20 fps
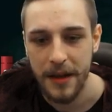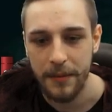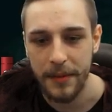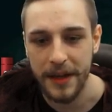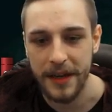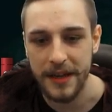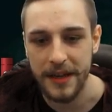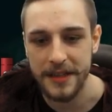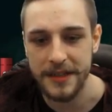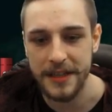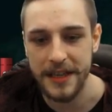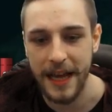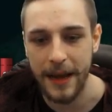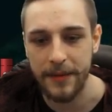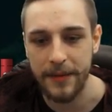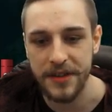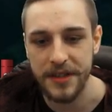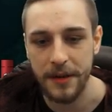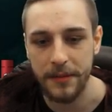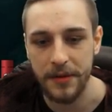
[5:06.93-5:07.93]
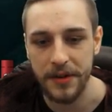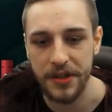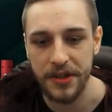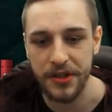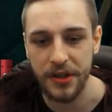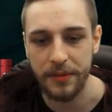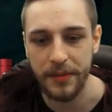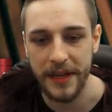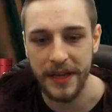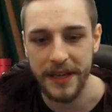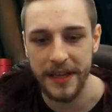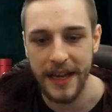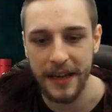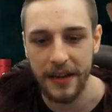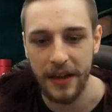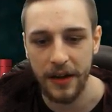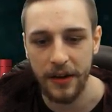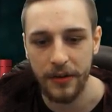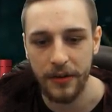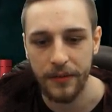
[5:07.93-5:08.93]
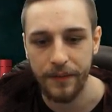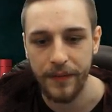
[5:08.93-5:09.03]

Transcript: because the damage number should be yellow.